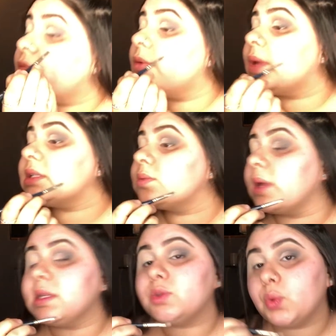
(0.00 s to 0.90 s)
The best
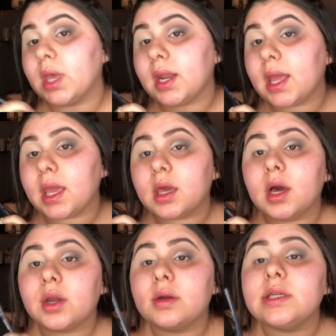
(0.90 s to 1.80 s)
way to get a
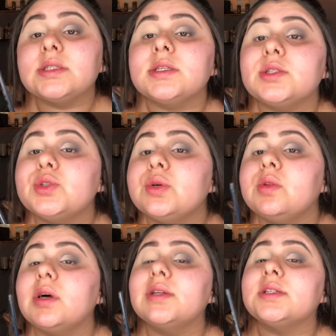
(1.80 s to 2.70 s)
cut crease is to
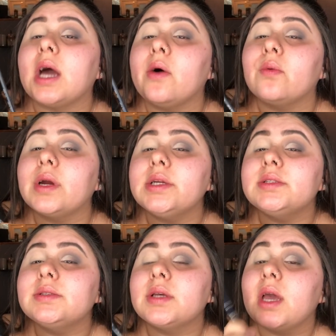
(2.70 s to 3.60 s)
look downwards
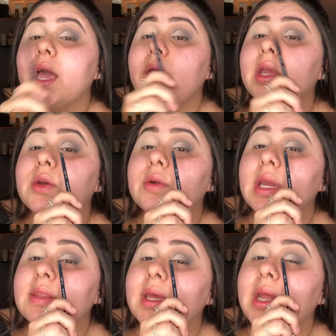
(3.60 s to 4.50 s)
and
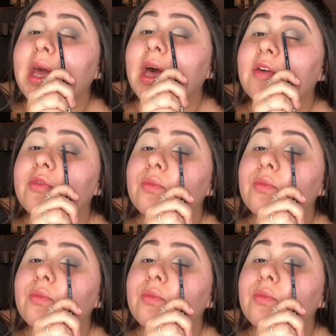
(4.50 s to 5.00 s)
create that half